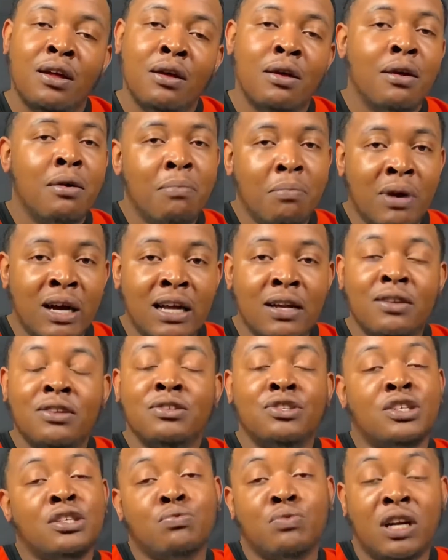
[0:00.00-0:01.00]
But
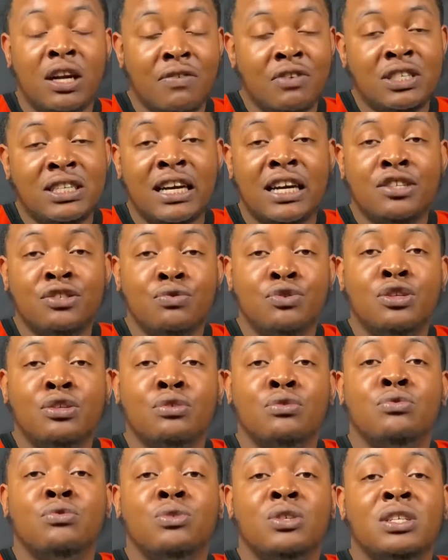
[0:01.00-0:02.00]
just whatever side you
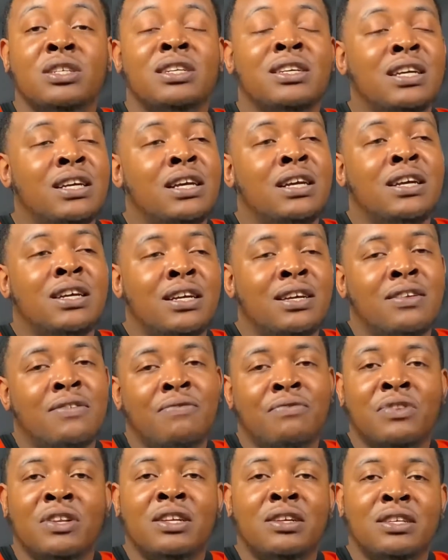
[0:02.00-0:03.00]
choose,
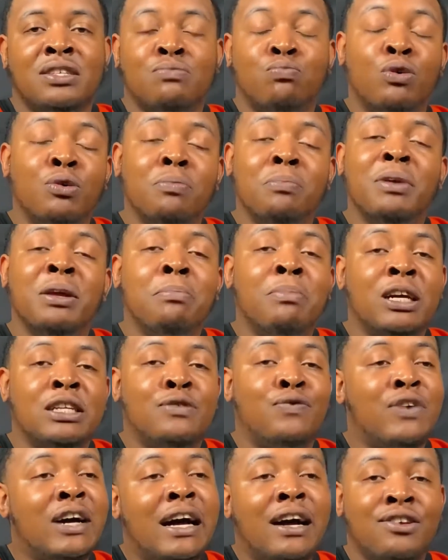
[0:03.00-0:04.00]
there wouldn't be much
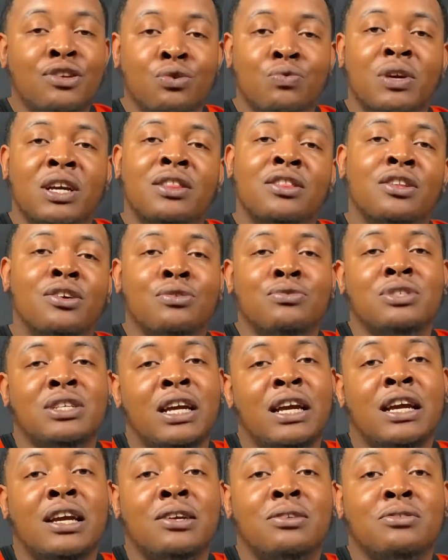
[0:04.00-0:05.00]
value in those
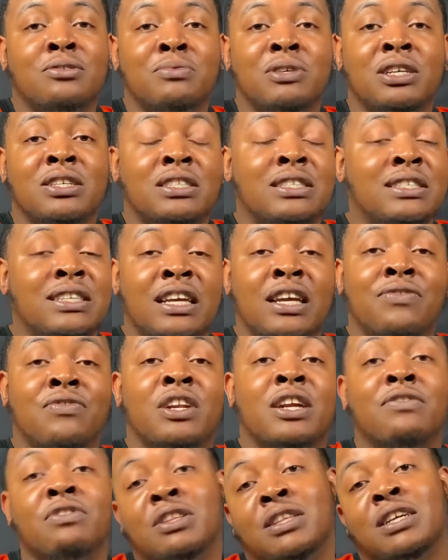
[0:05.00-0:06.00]
games because it's even.
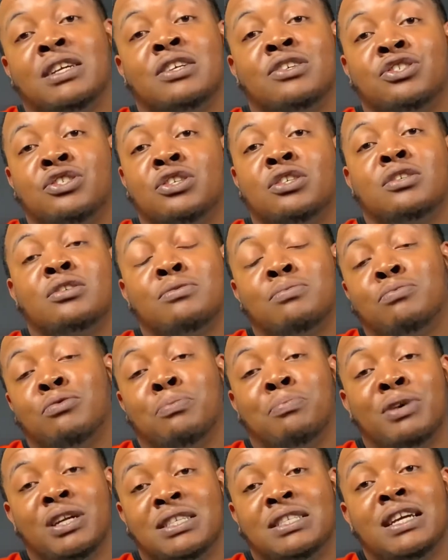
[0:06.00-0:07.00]
Everything is just, you
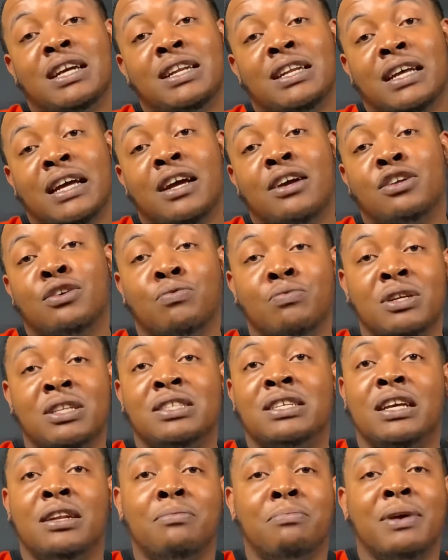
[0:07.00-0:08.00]
put 10 down, you win
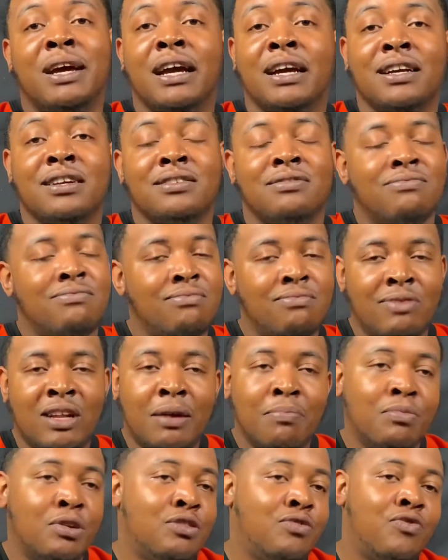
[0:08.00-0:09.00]
10 back. Not
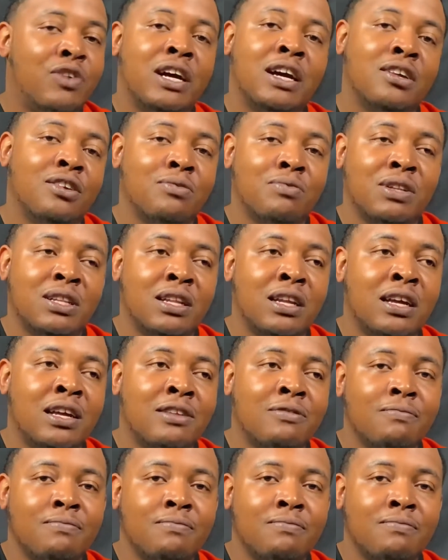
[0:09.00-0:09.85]
much value in that.